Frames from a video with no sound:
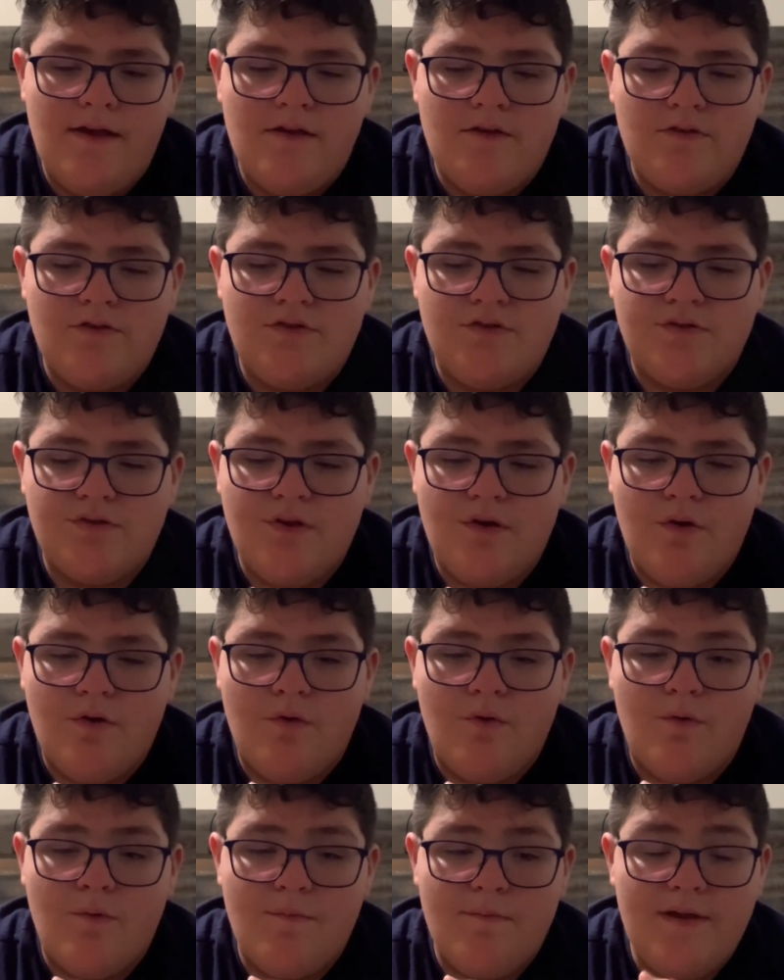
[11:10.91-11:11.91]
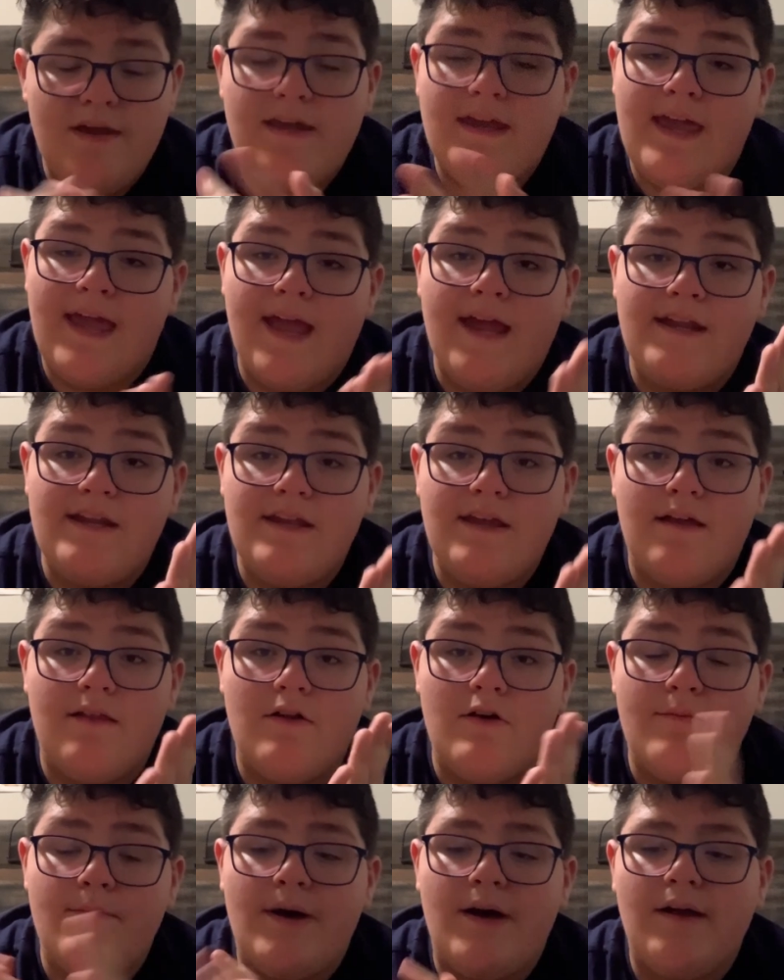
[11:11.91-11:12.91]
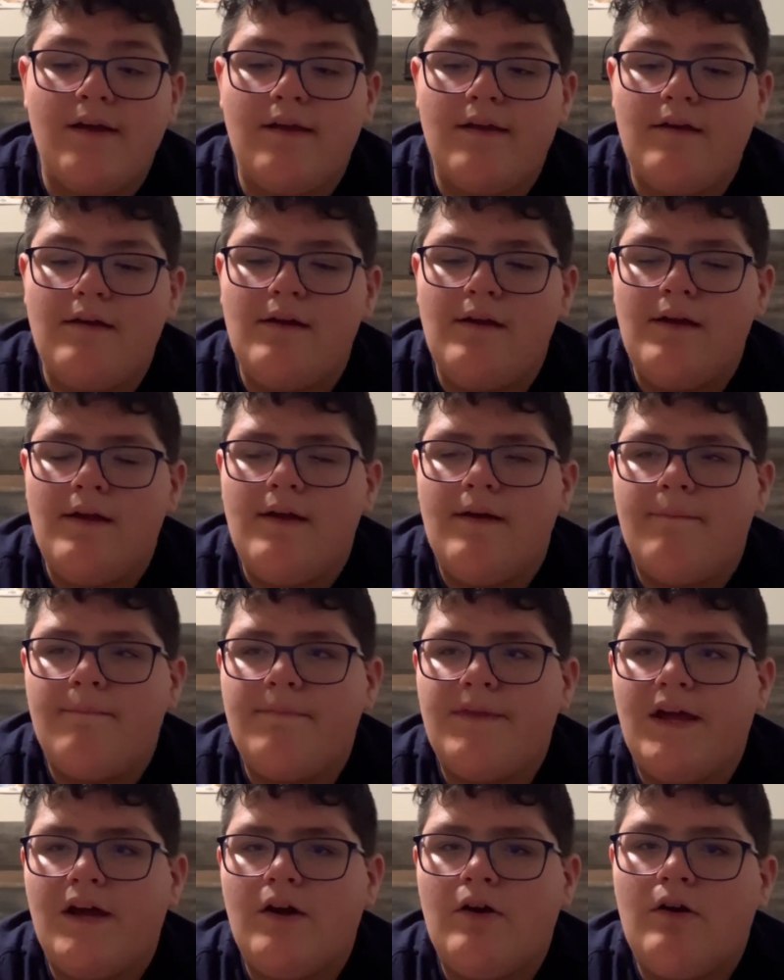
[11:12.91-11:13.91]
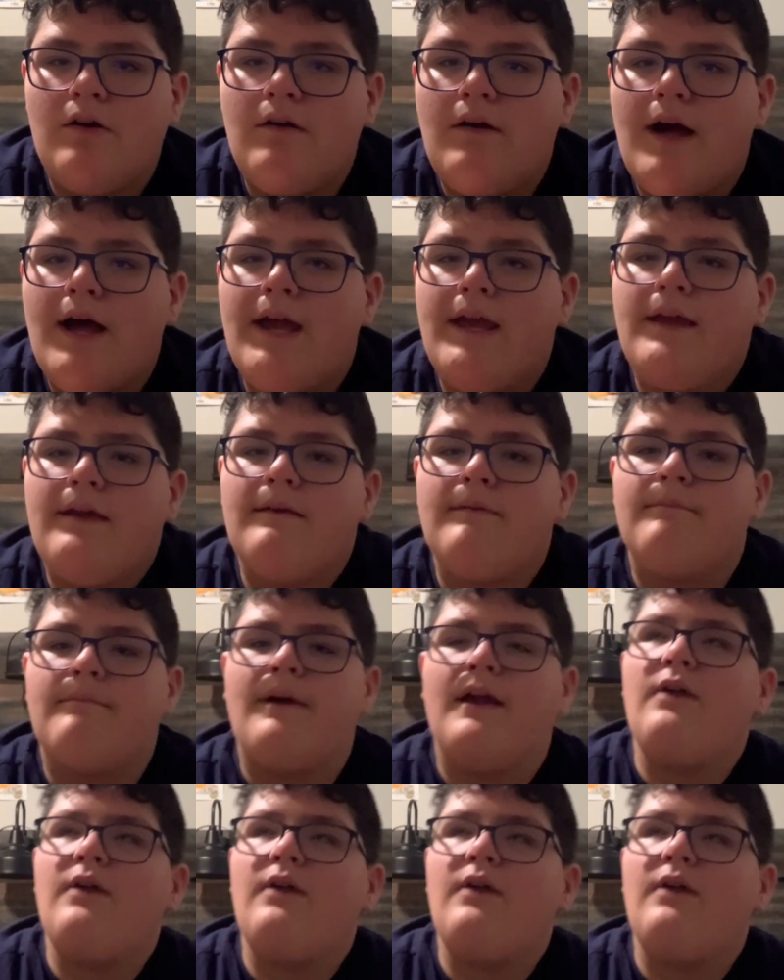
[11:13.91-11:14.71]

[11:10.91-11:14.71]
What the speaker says: so it can yellow manga. Now my